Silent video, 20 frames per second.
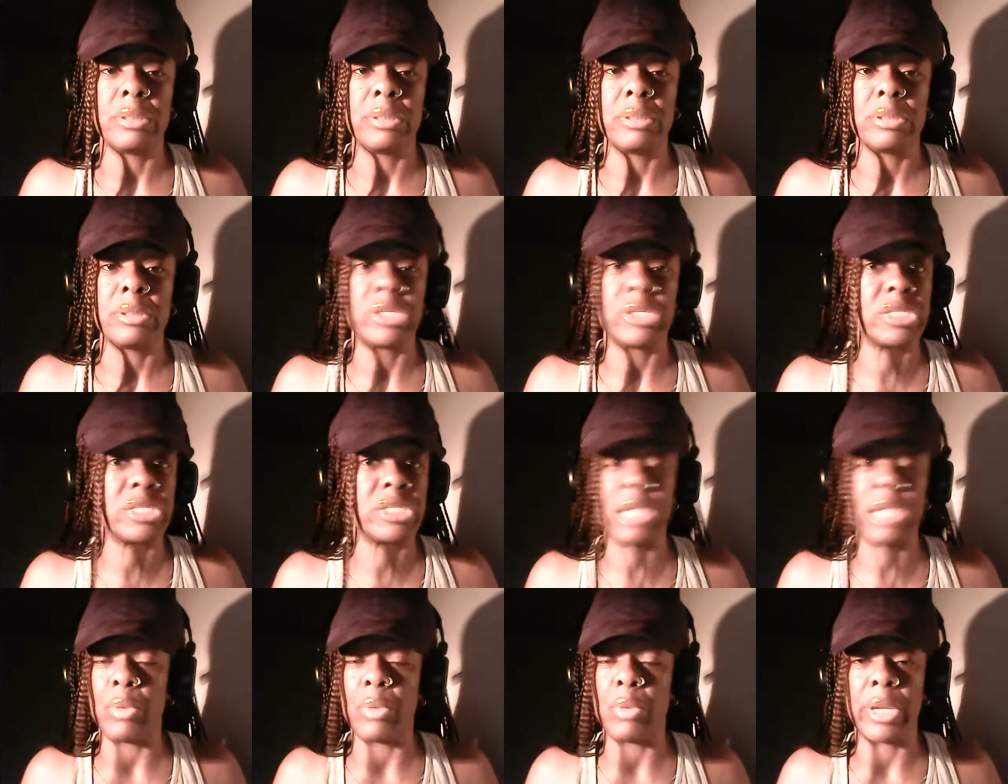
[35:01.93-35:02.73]
just
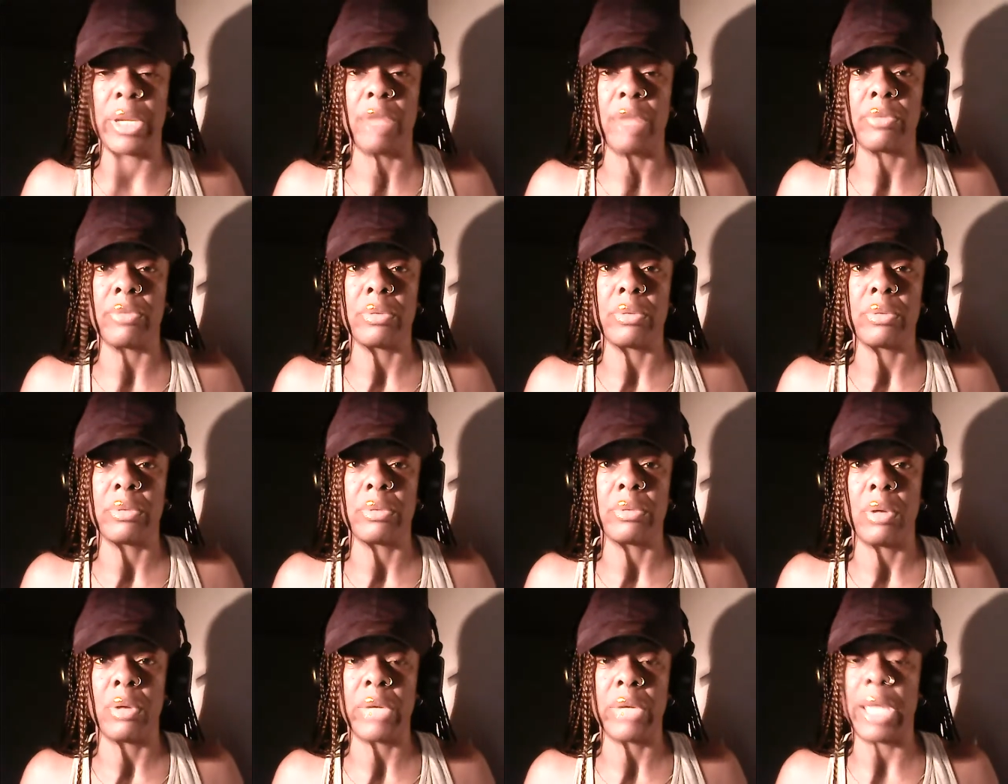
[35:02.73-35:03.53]
say whatever,
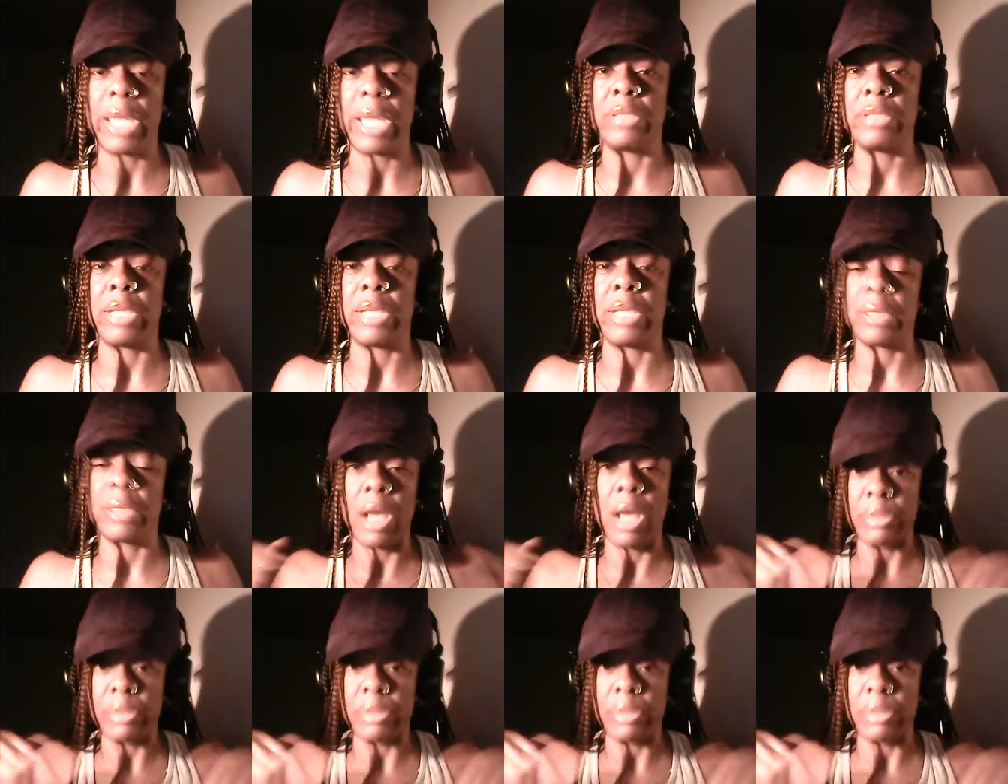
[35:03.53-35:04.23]
okay, that comes